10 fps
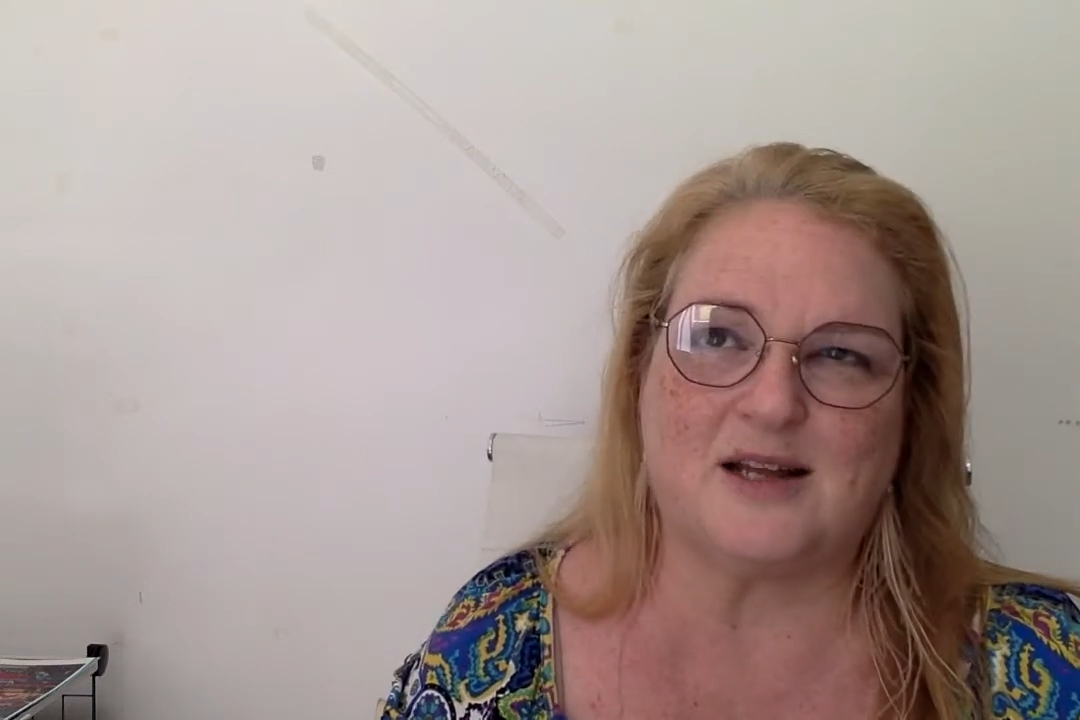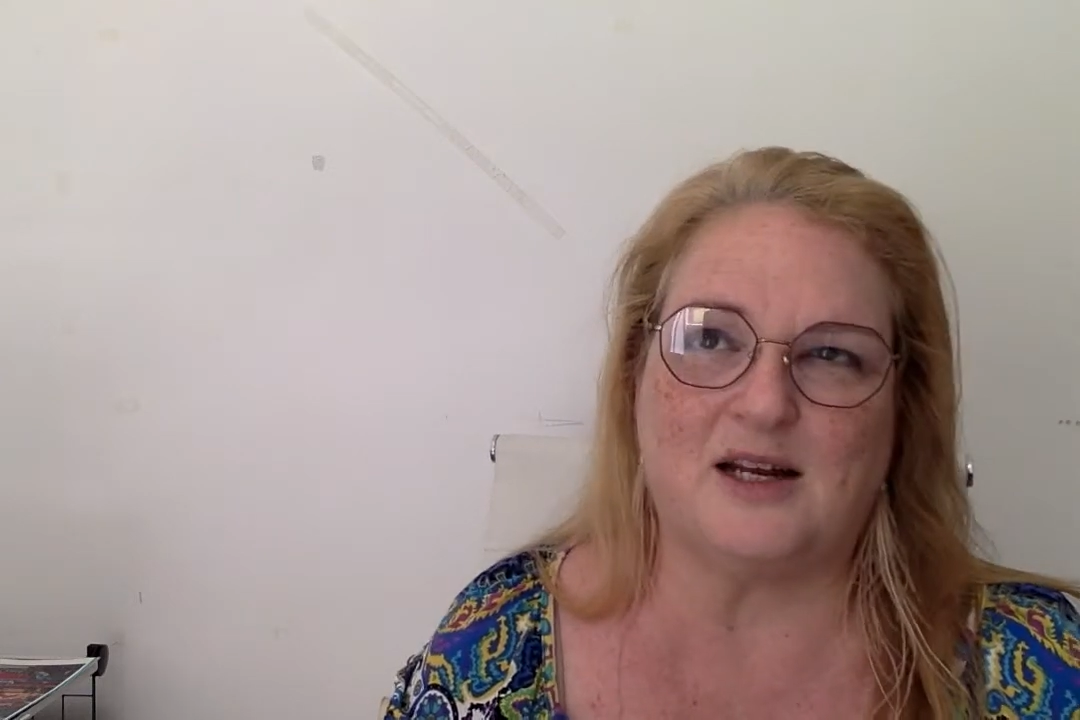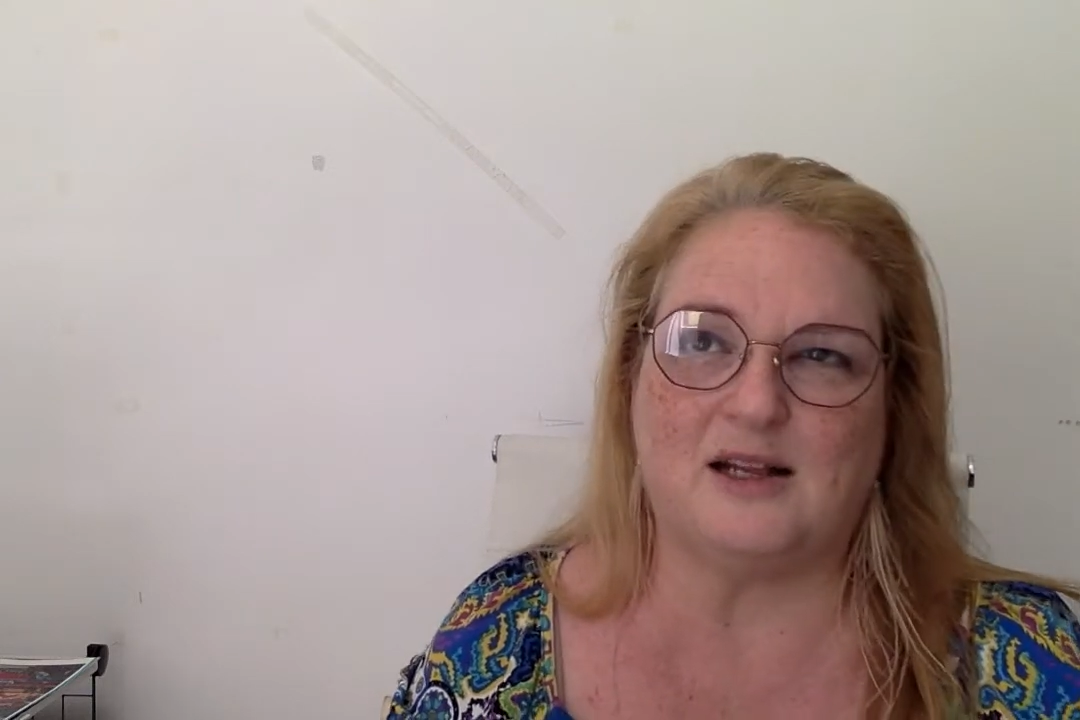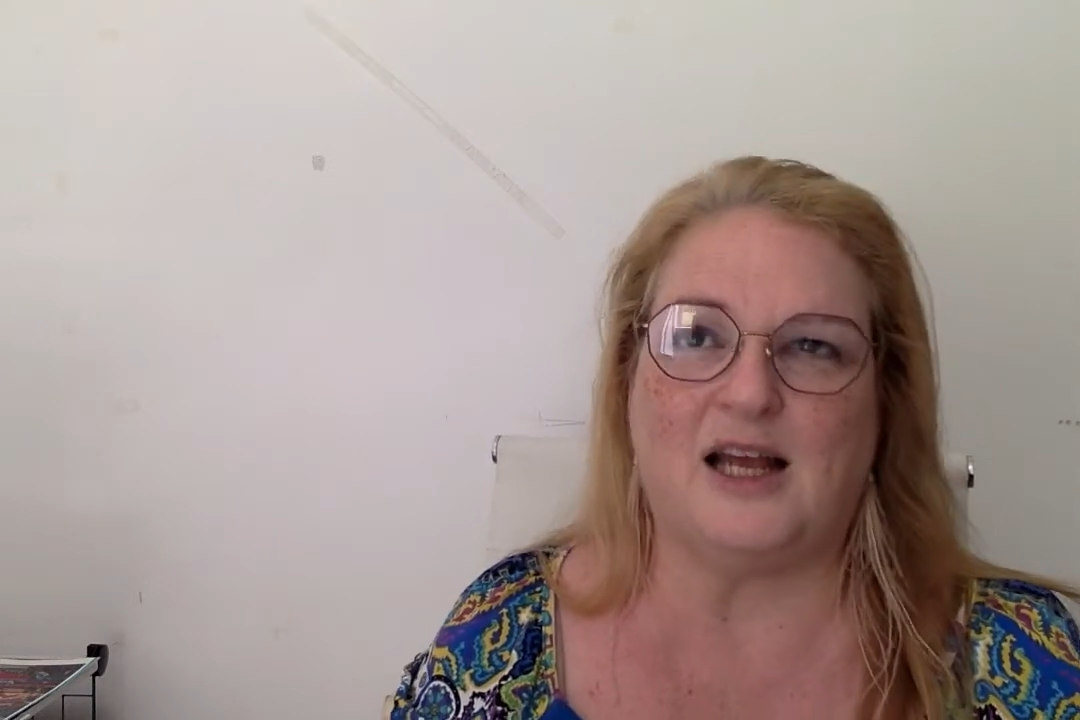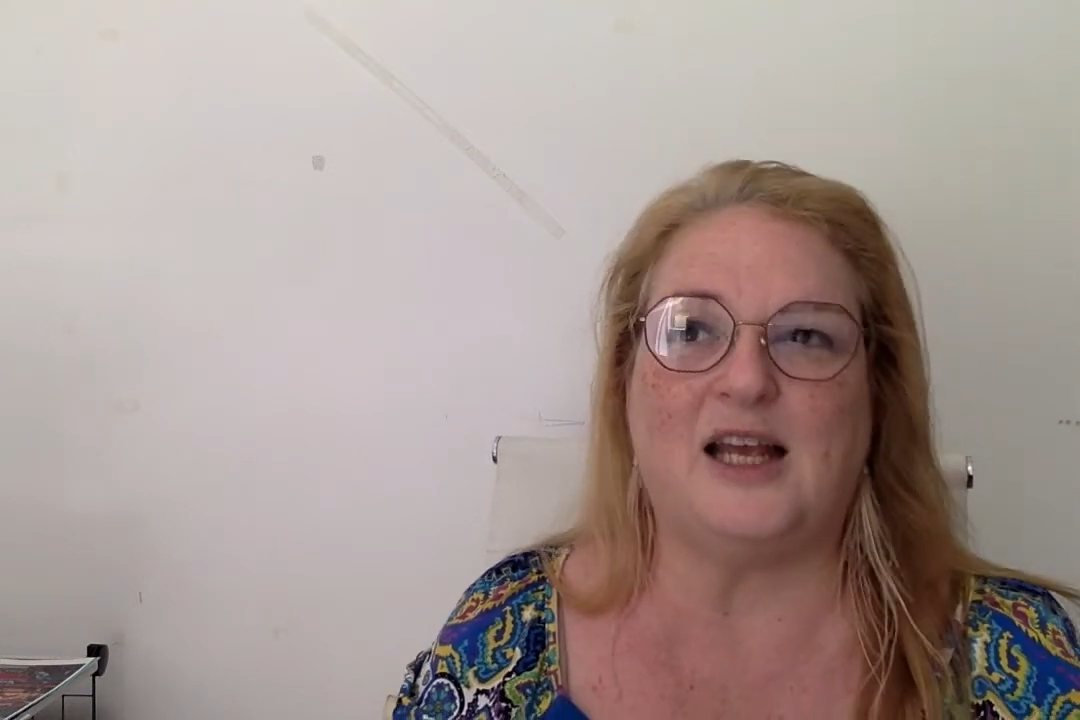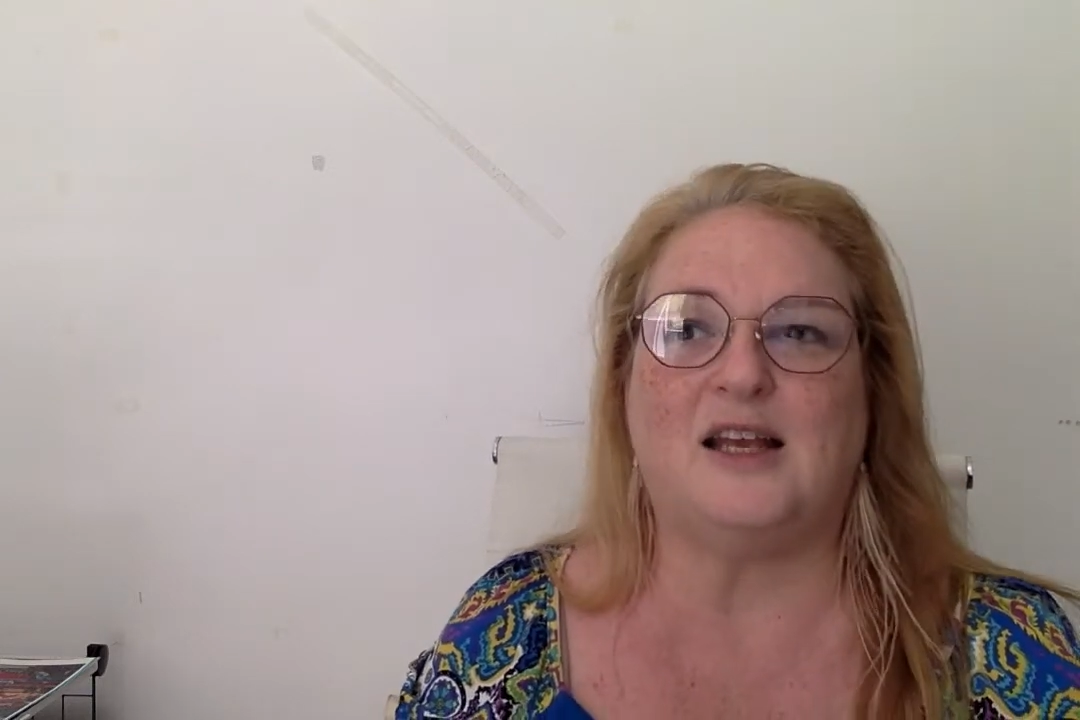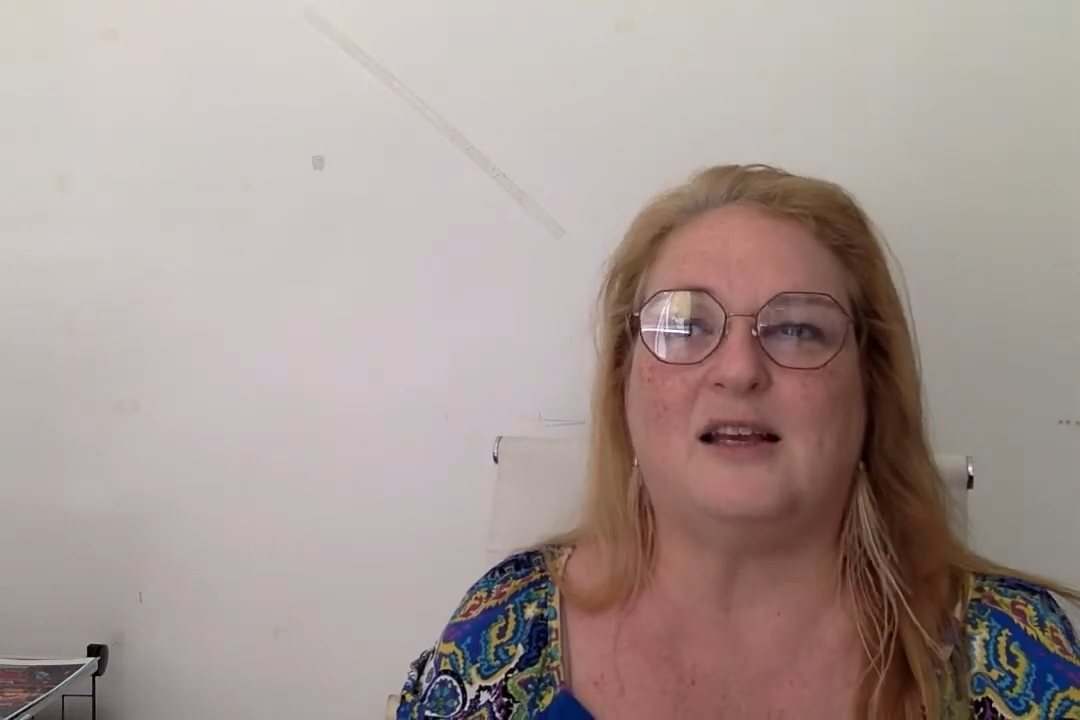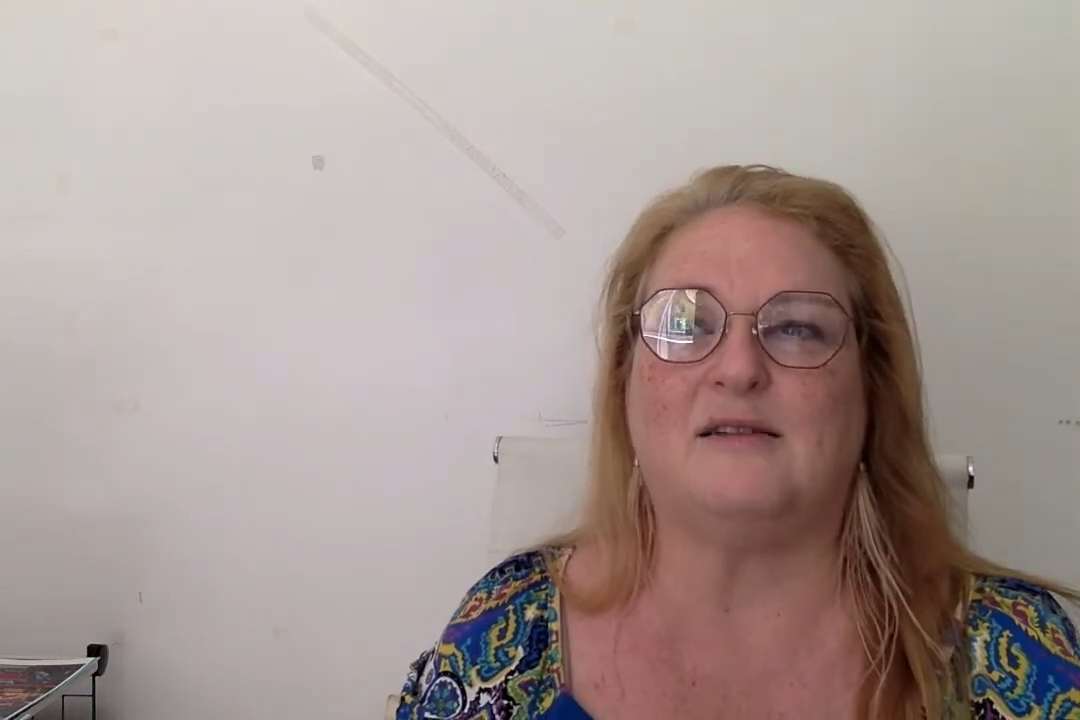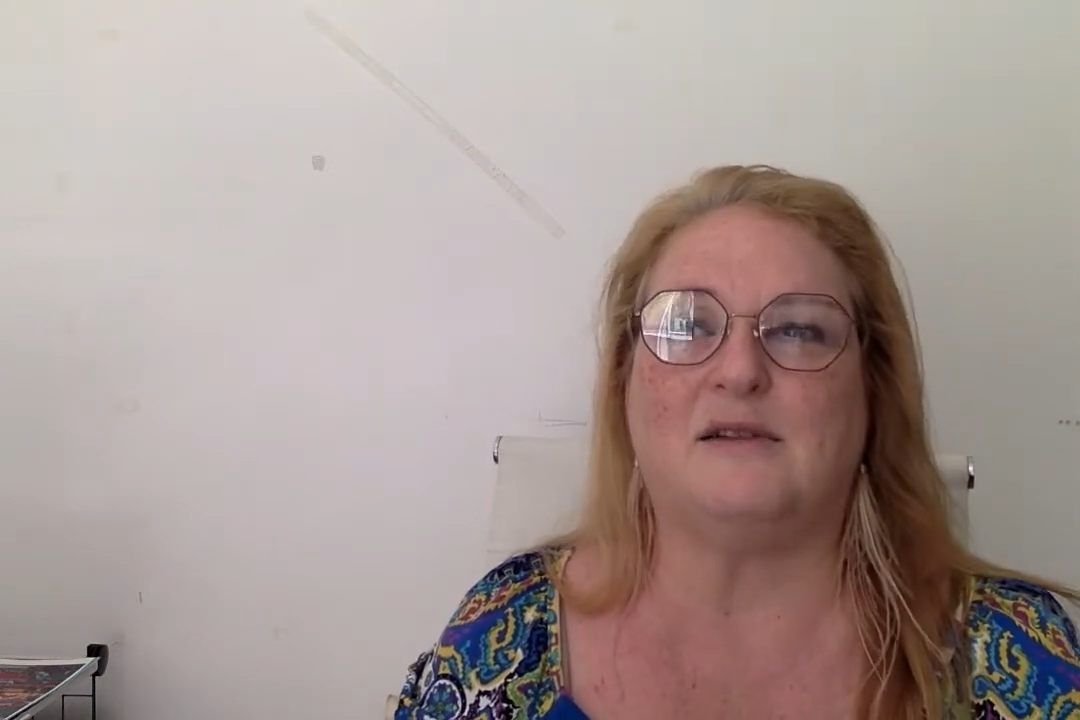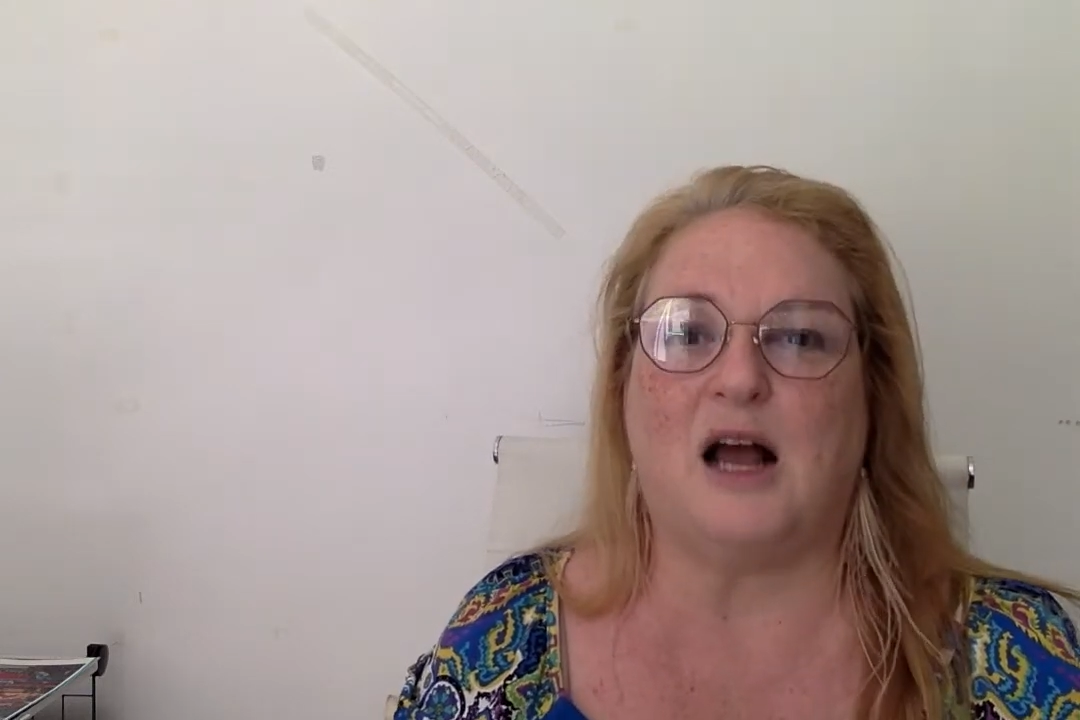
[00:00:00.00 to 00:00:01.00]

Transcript: kind of like